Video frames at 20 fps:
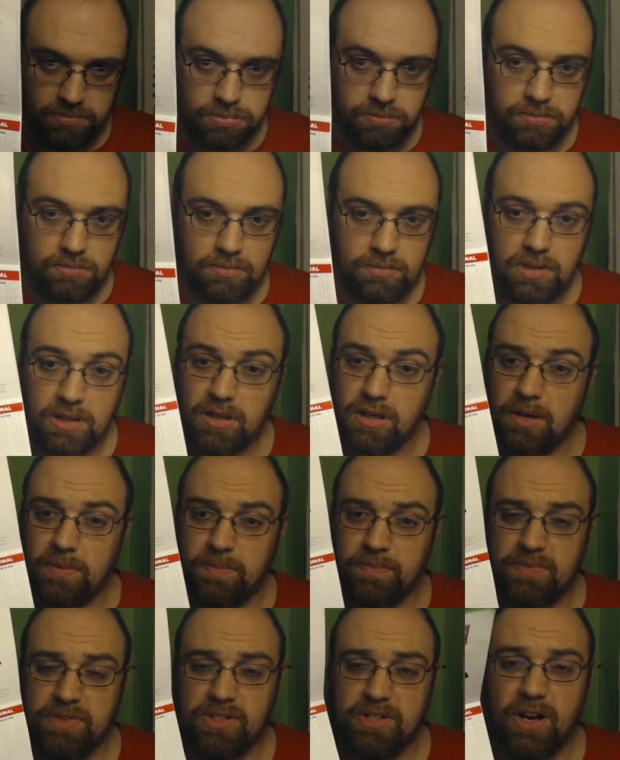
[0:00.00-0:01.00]
Oh,
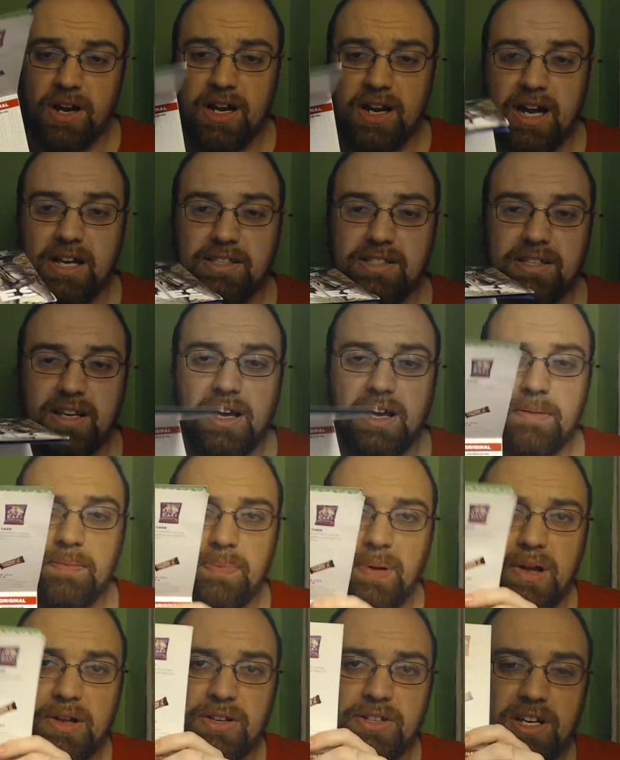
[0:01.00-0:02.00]
sorry guys. I
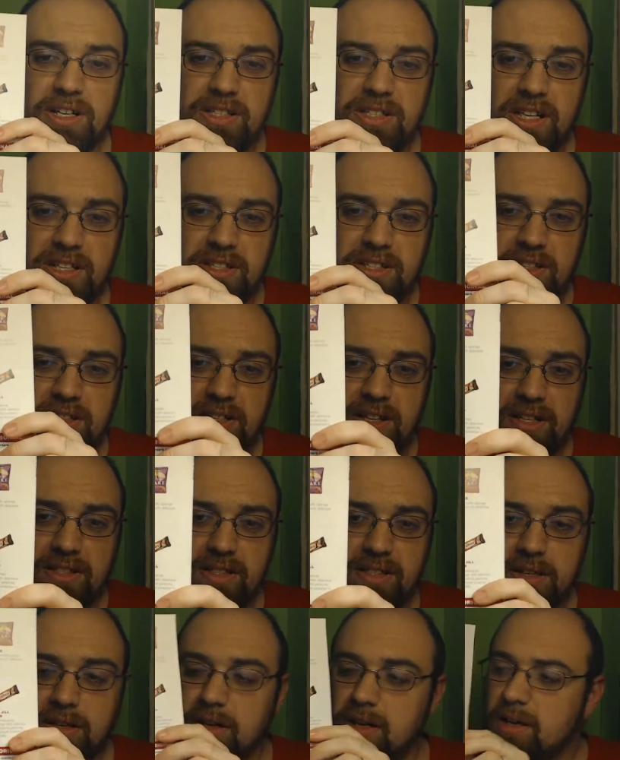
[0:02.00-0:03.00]
apologize. That's disgusting.
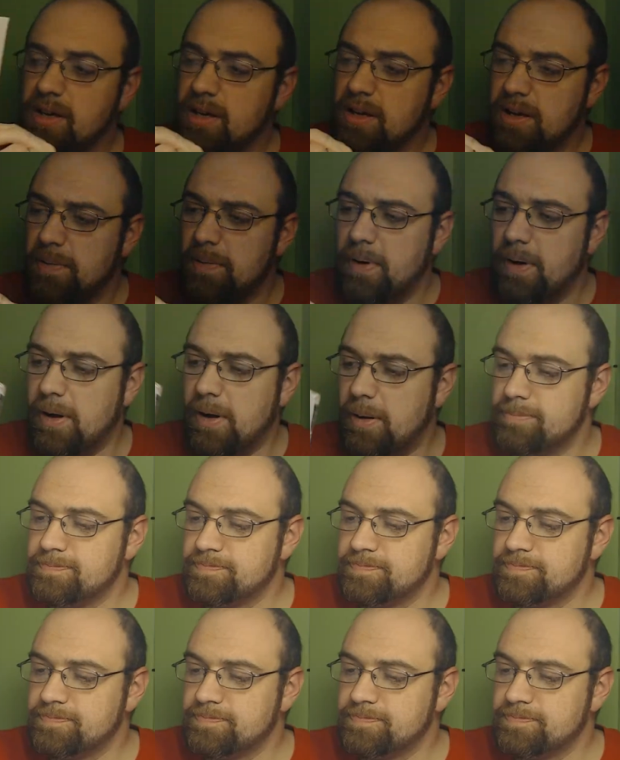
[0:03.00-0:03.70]
I'm